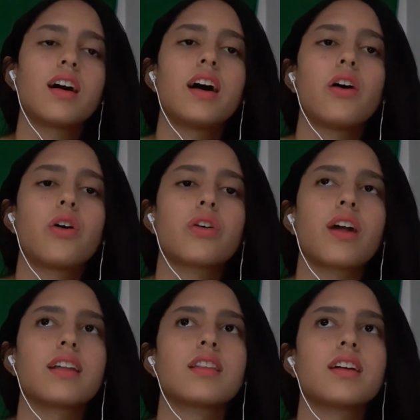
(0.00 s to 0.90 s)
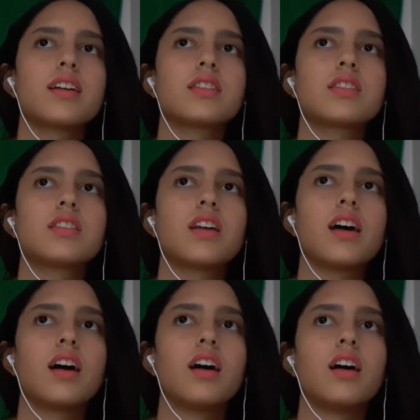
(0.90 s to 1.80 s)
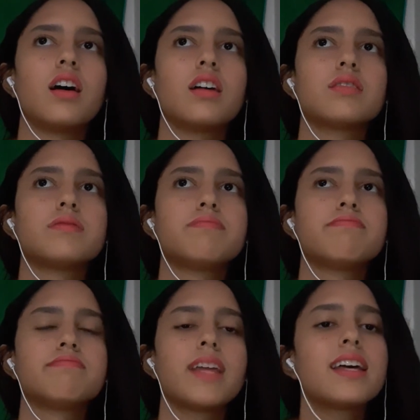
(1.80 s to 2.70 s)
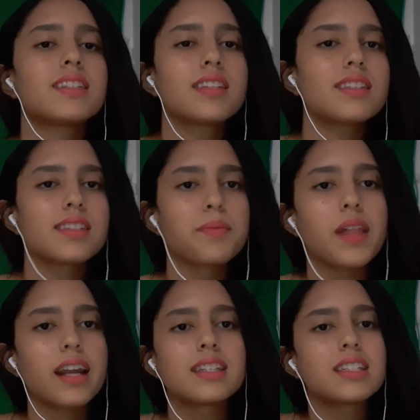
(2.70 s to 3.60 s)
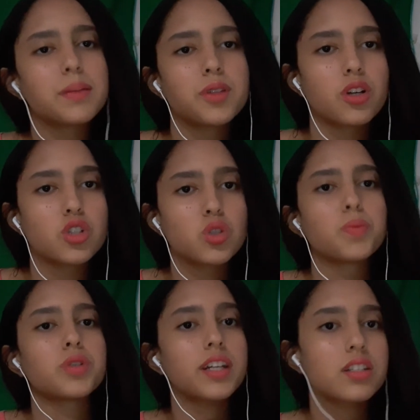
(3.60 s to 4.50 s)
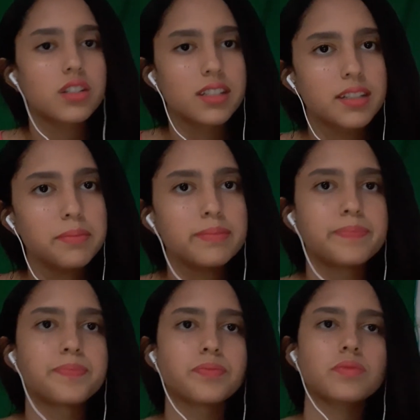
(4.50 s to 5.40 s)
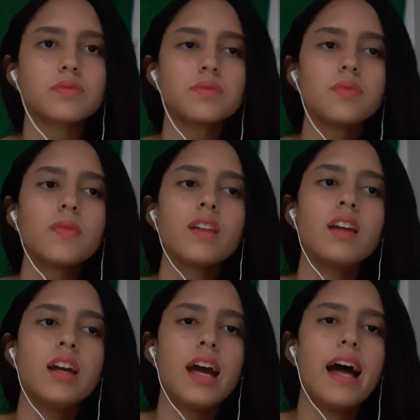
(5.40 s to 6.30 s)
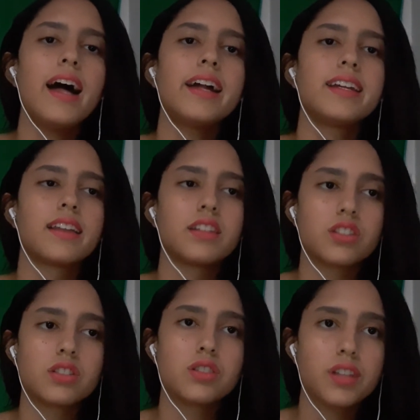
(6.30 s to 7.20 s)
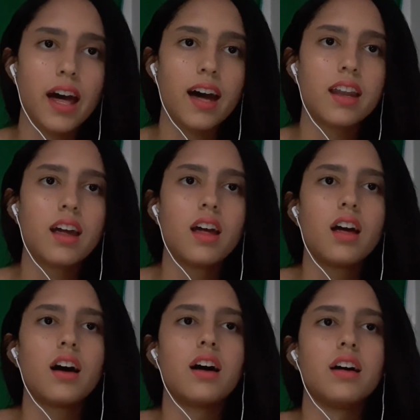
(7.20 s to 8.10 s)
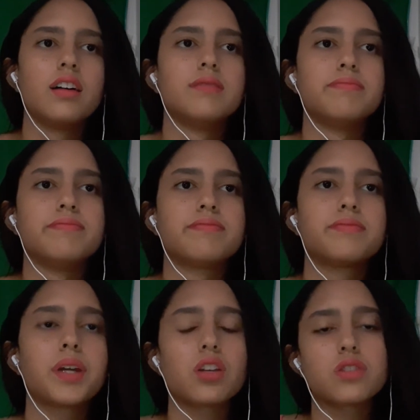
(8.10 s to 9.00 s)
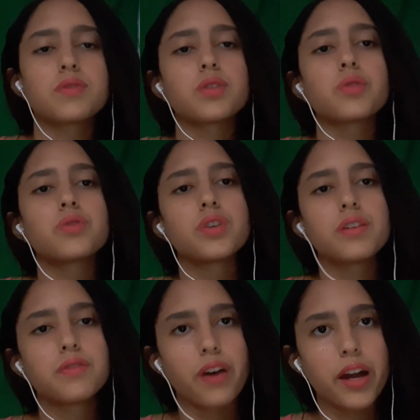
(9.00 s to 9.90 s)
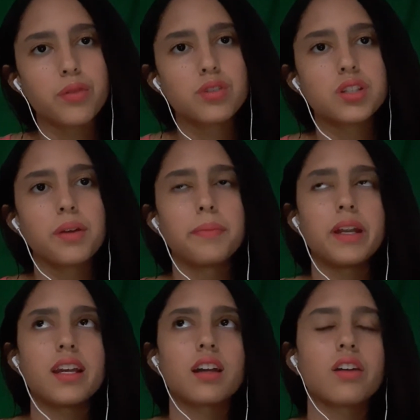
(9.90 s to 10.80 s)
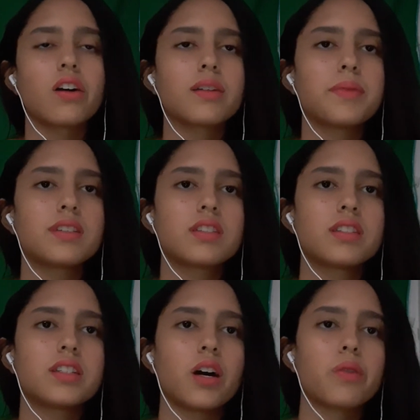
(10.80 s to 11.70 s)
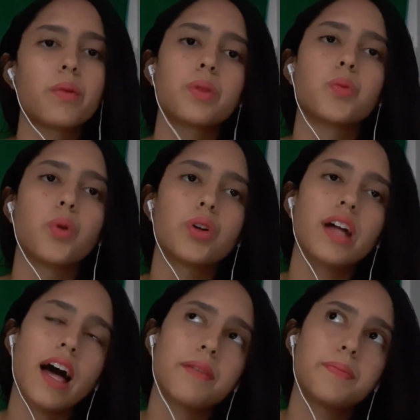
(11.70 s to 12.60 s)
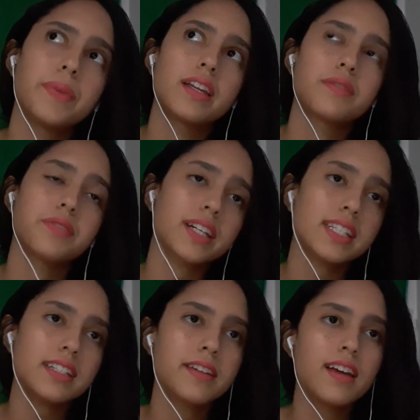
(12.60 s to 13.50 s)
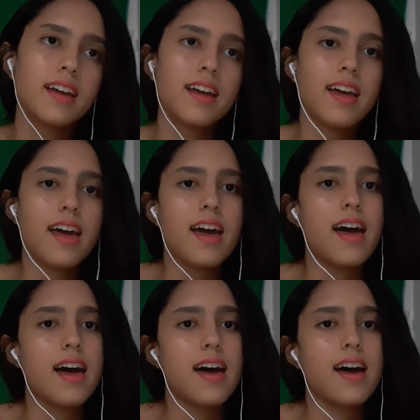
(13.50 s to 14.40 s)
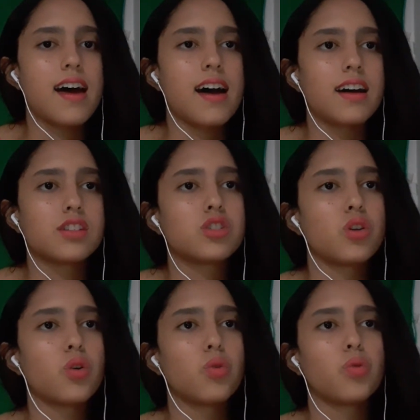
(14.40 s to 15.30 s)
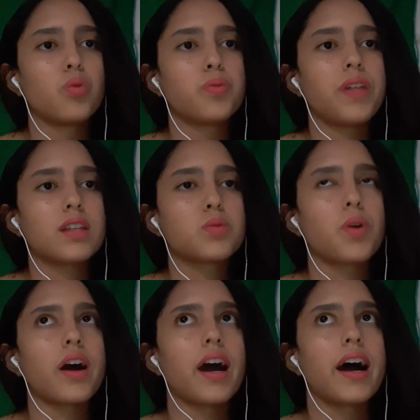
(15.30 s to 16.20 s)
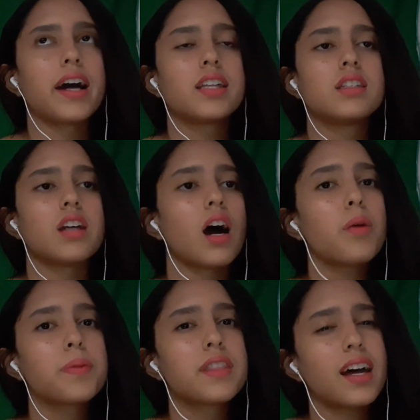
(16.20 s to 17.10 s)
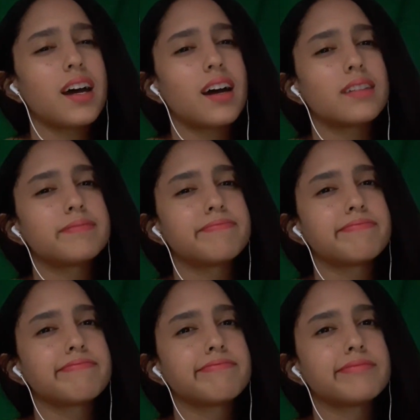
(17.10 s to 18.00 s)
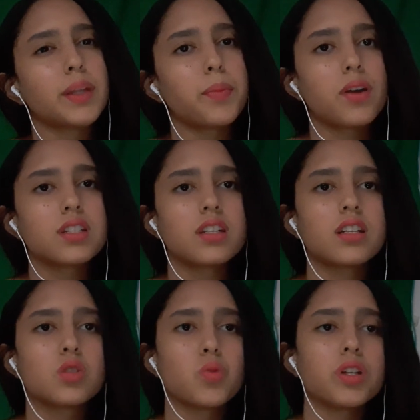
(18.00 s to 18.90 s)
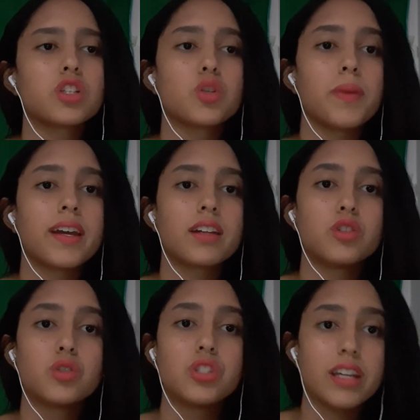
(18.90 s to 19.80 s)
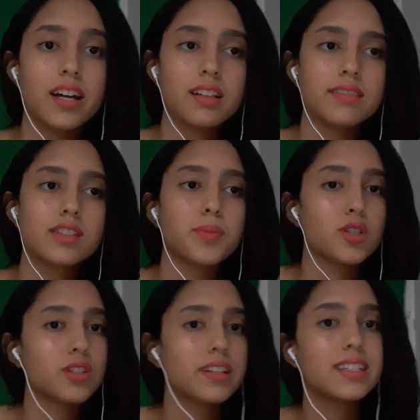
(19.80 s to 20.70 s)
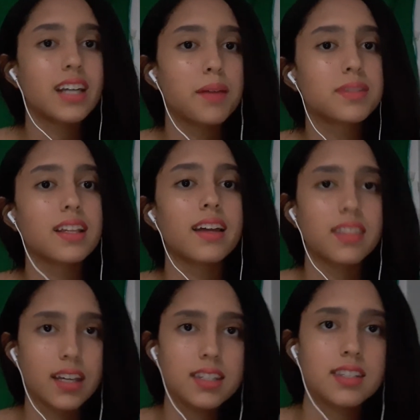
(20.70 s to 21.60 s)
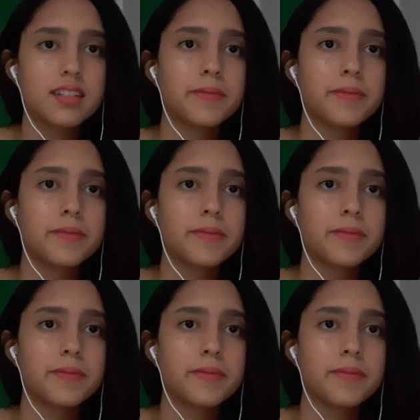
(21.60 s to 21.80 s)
or at least a system that is similar to protectionism. And in addition to that, Because of the coronavirus, many economies around the world have affected. So that's why I doubt that the president is willing to make a new deal, especially in times like this.